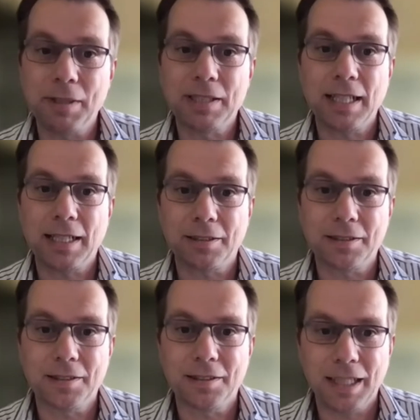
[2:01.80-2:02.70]

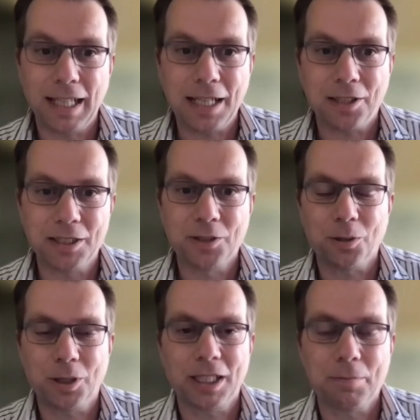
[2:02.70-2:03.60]
sectors, actually
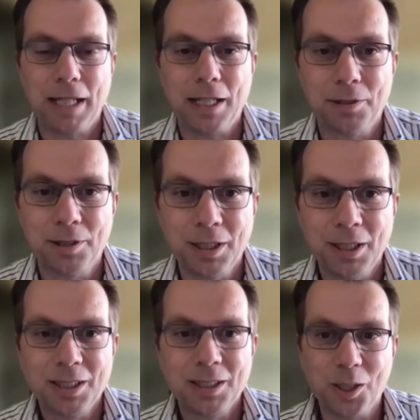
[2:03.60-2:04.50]
talking about
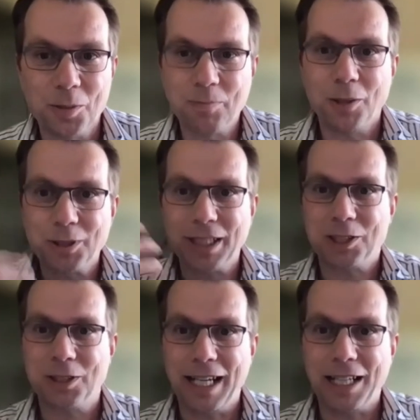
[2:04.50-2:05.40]
you know
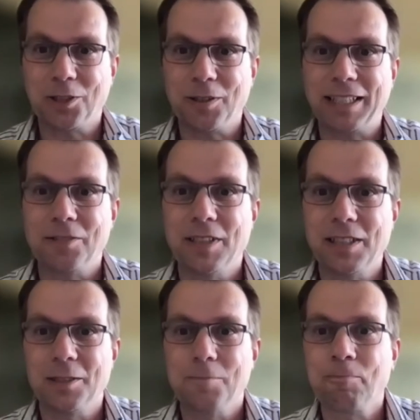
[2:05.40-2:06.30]

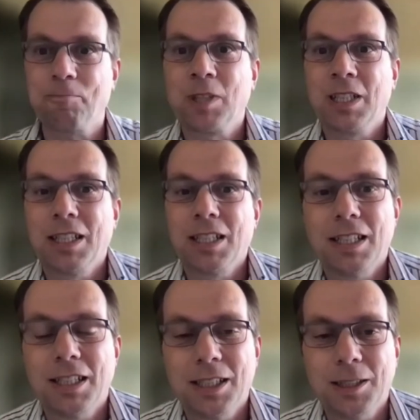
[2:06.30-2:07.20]
post-extractivism,
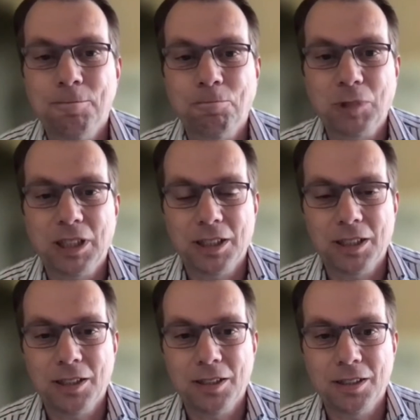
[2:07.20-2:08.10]
um, uh,
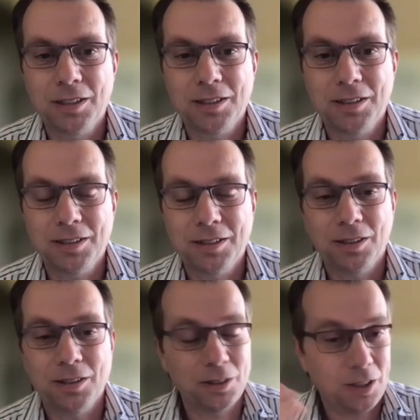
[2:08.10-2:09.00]

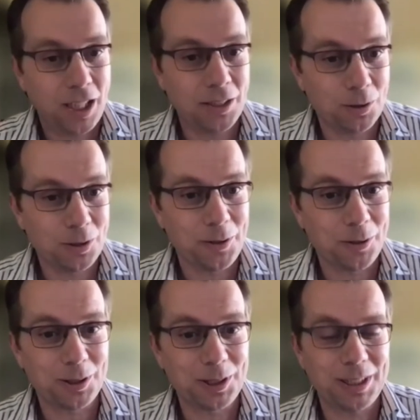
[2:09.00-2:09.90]
uh,
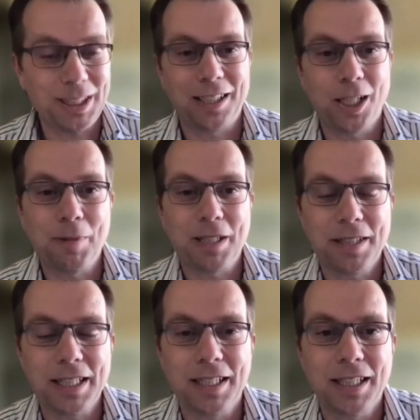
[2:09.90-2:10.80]
unorthodox economic
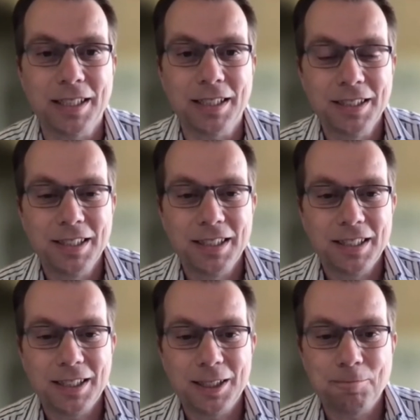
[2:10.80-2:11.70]
thinking.
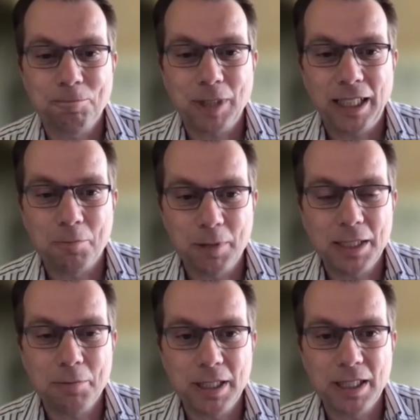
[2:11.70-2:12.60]
Um, and I really,
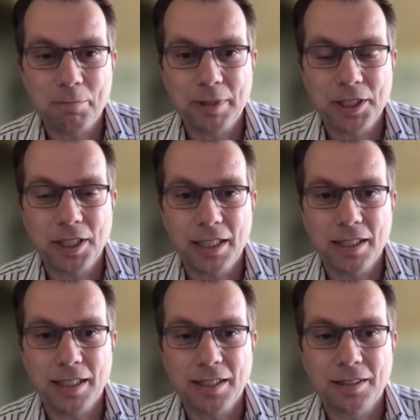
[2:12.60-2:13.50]
really appreciate
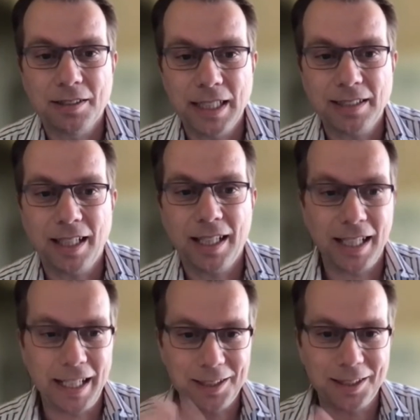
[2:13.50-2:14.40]
that. So yesterday,
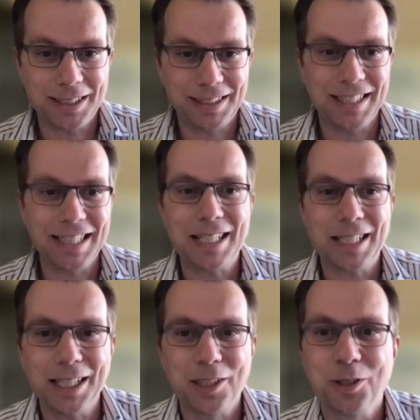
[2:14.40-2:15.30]
I actually sneaked
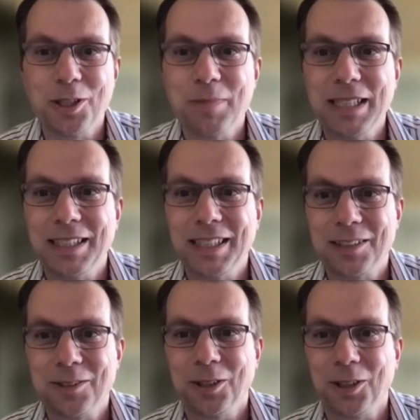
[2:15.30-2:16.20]
into the meeting,
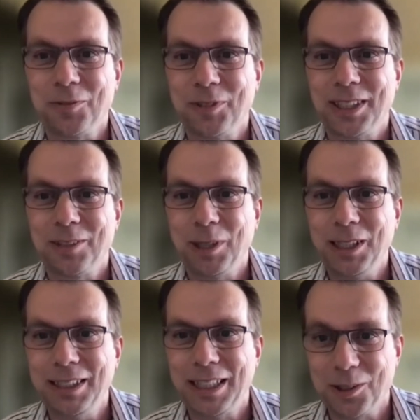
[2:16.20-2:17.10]
to the conference as well,
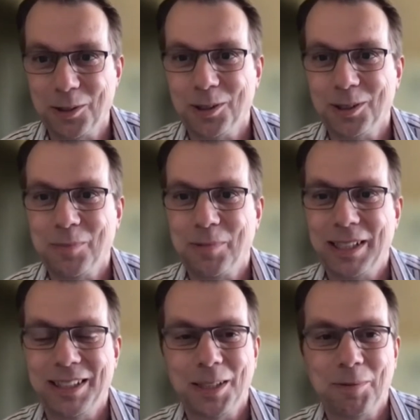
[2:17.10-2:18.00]
and I saw the
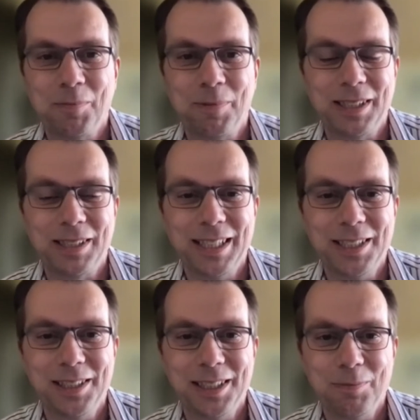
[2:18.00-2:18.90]
present, some of the
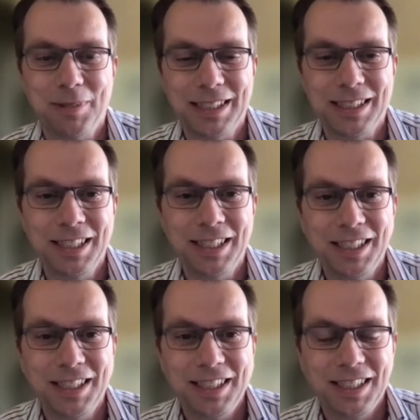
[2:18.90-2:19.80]
presentations by
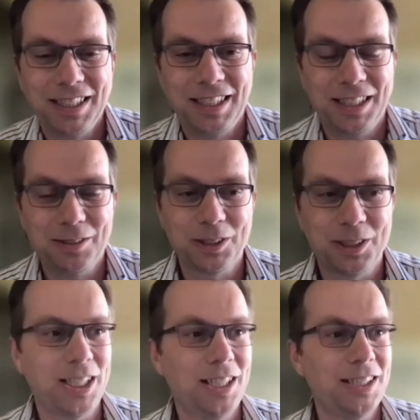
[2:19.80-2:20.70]
uh, Hayoung
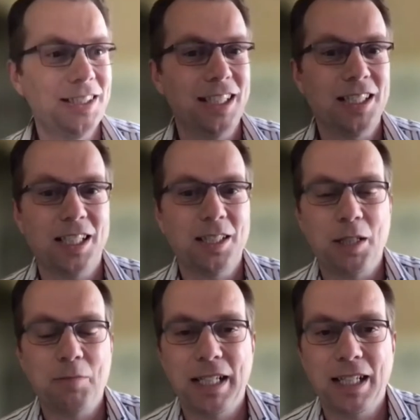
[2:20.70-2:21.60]
Chan and, and,
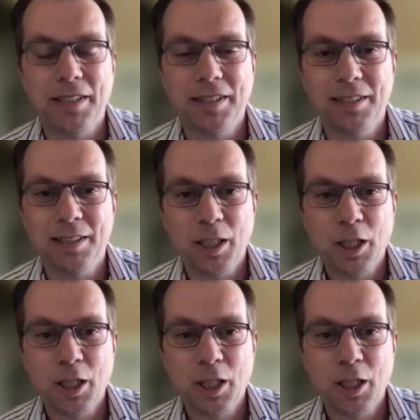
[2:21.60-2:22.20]
and by others,